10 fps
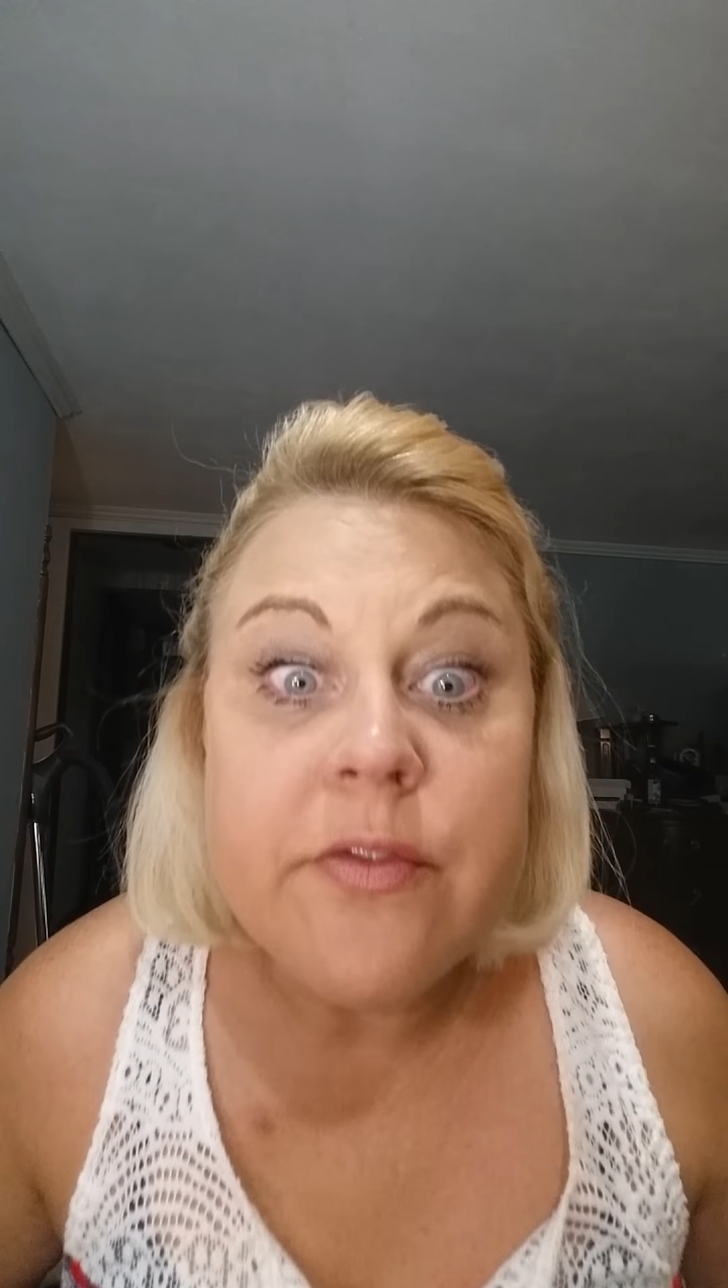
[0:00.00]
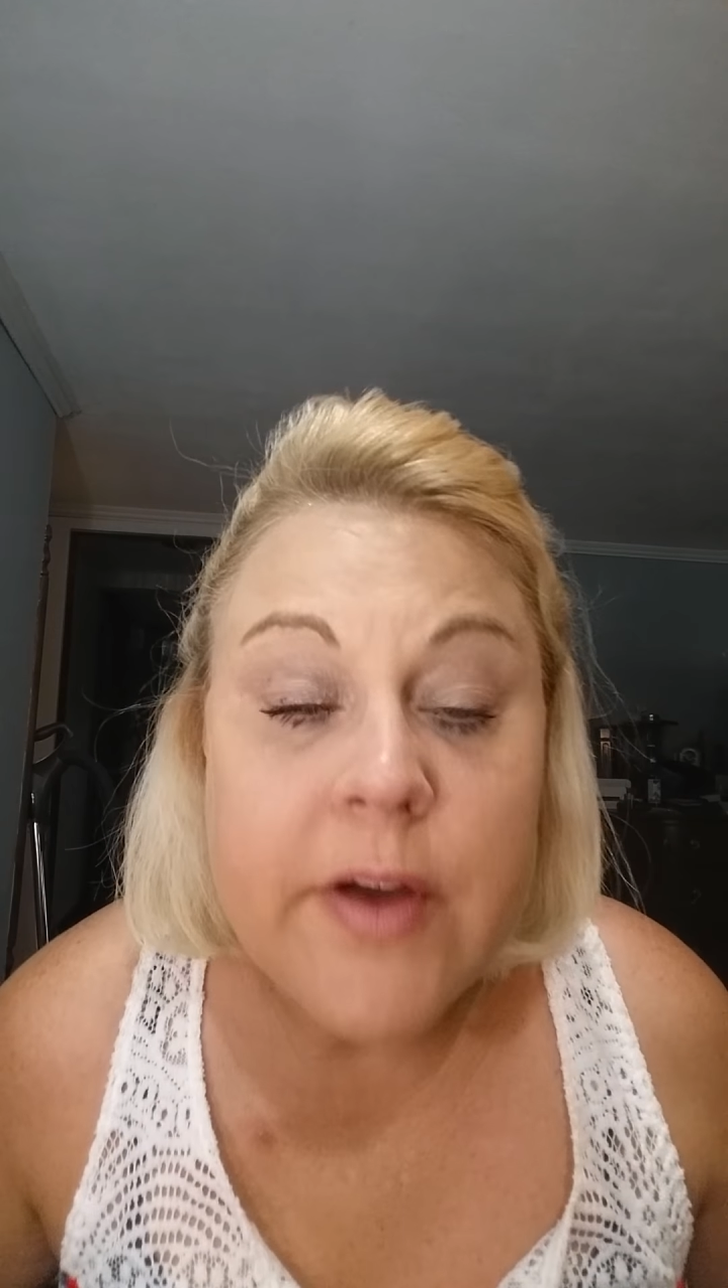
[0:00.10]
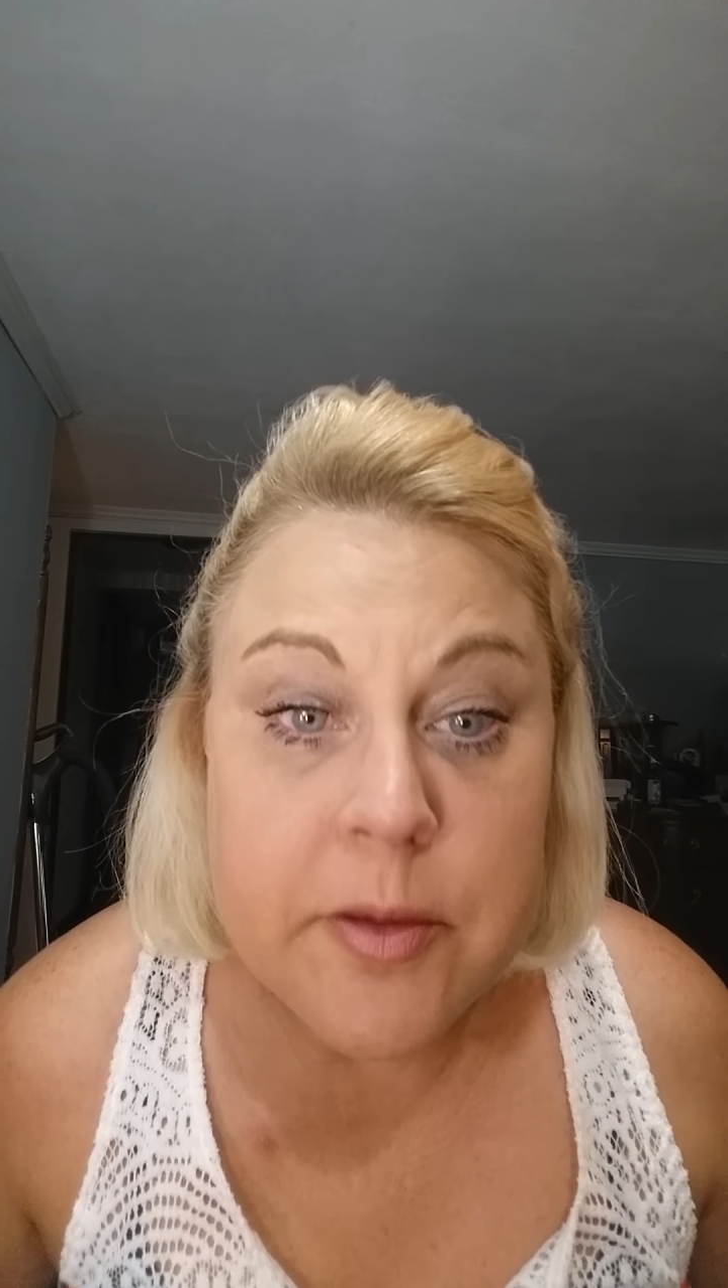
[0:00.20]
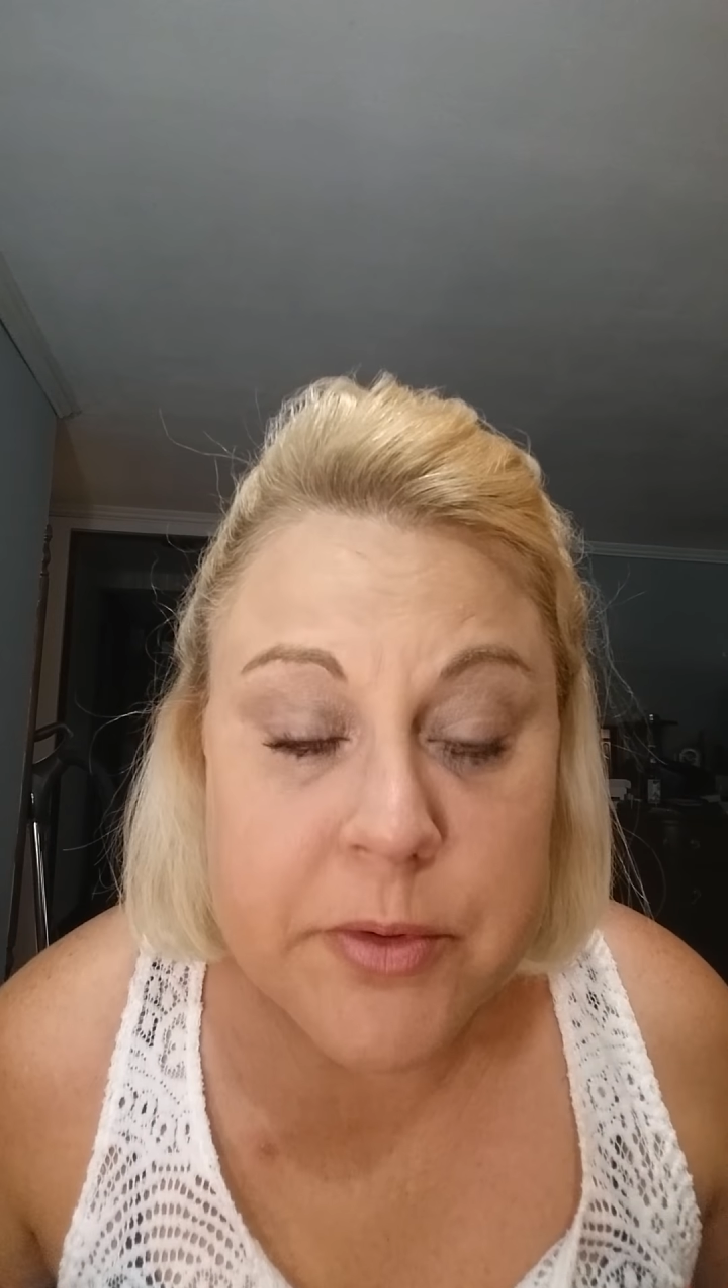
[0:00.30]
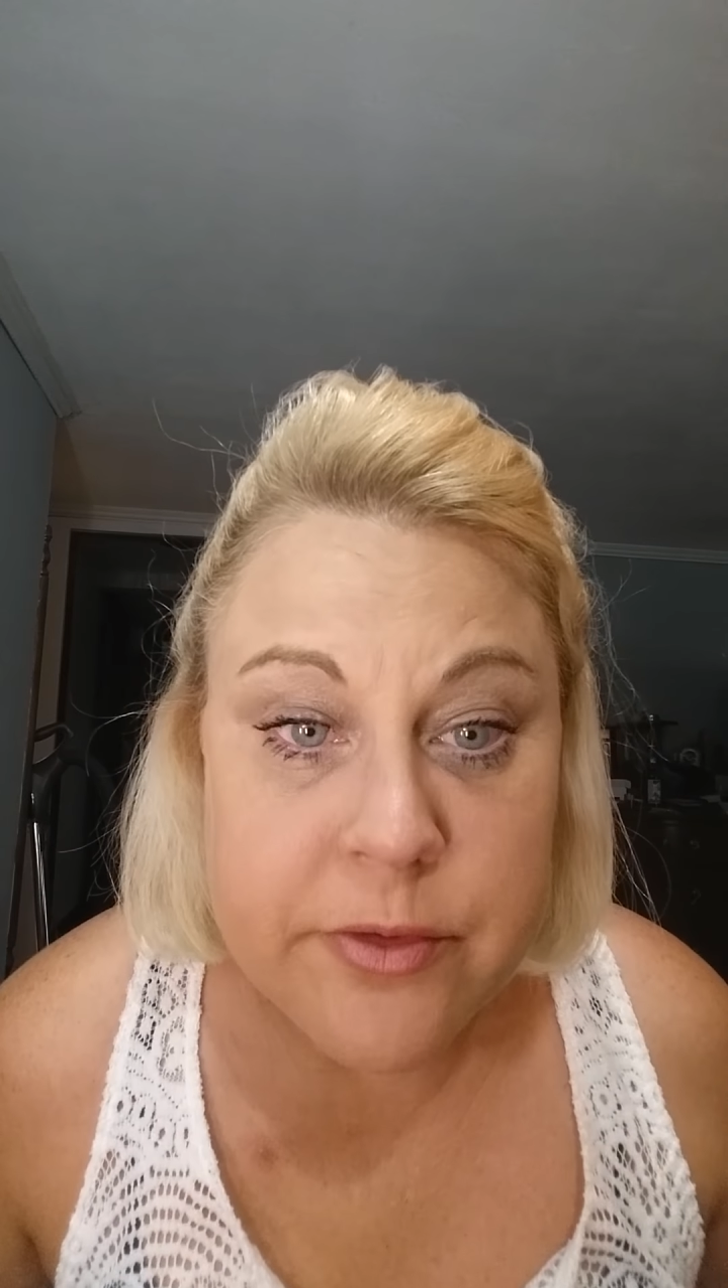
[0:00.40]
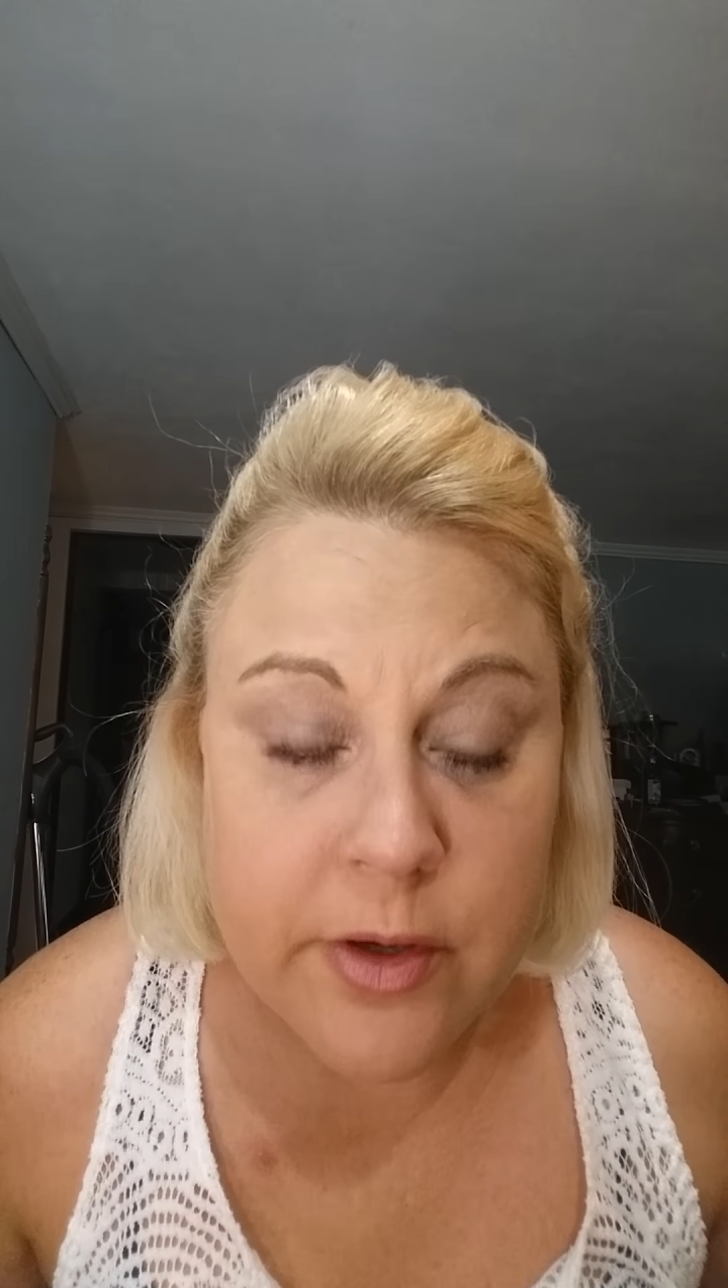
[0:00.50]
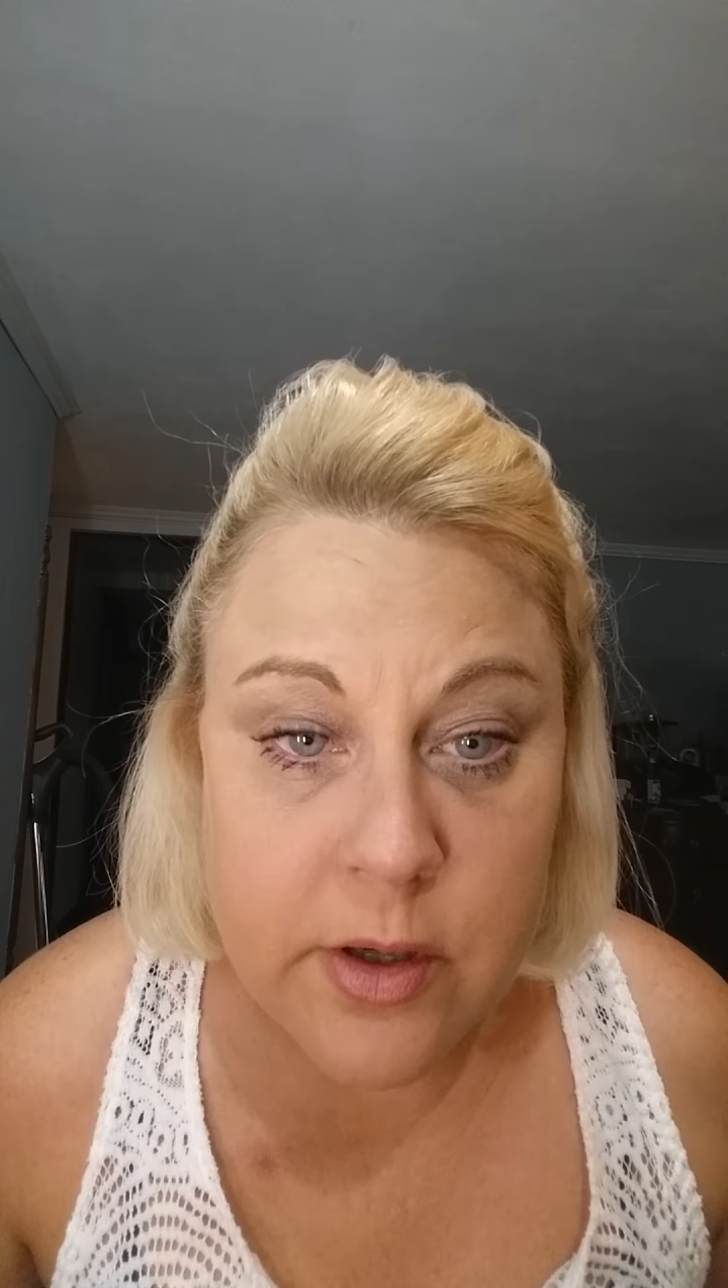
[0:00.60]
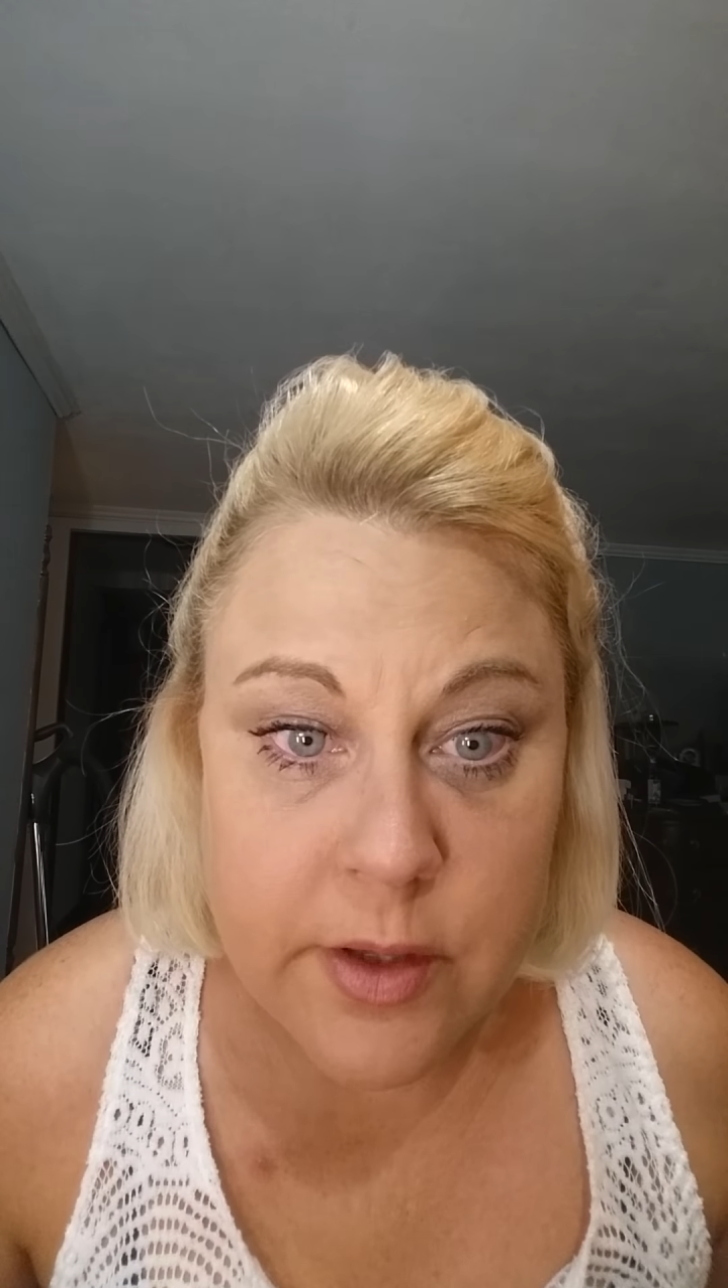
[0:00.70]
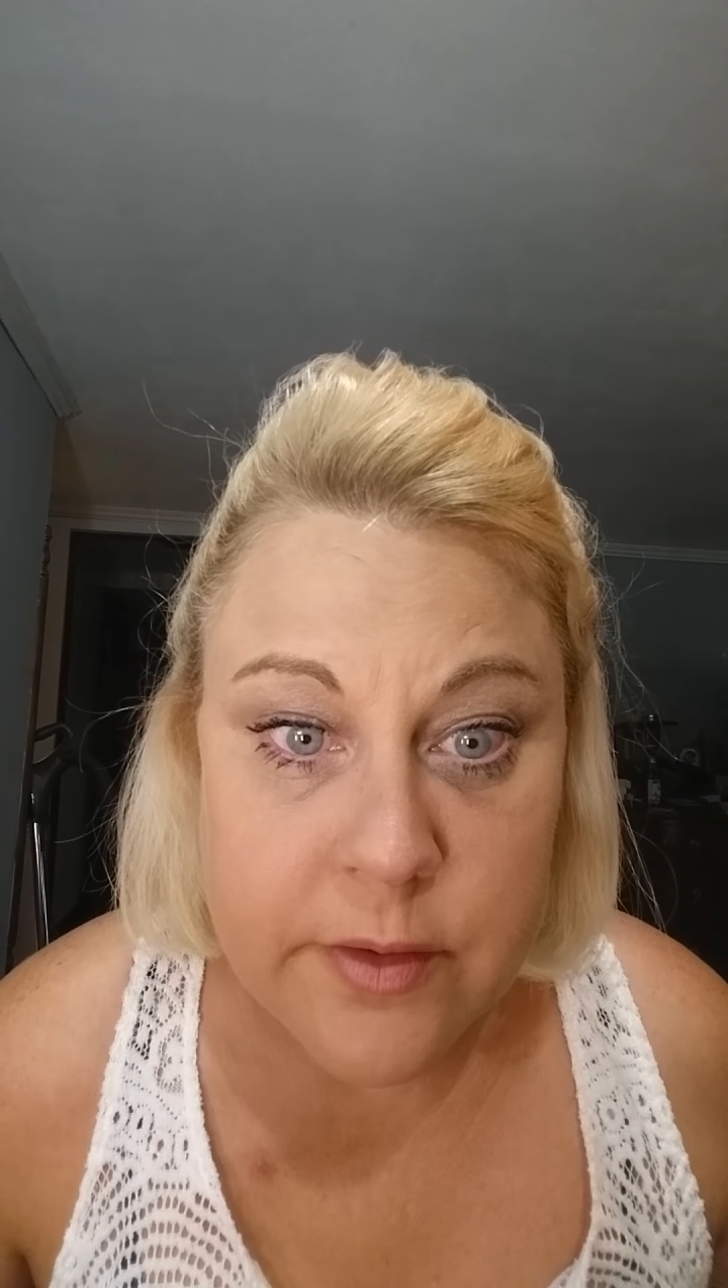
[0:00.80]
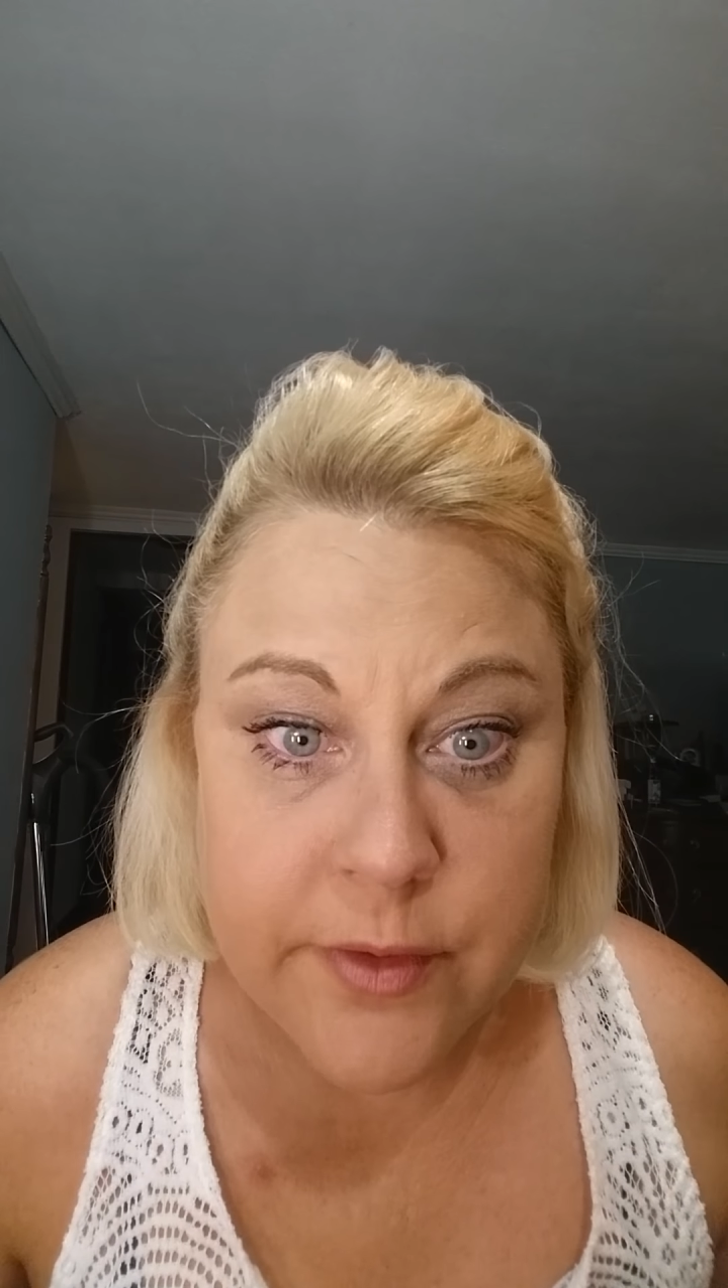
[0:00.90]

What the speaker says: fibers on.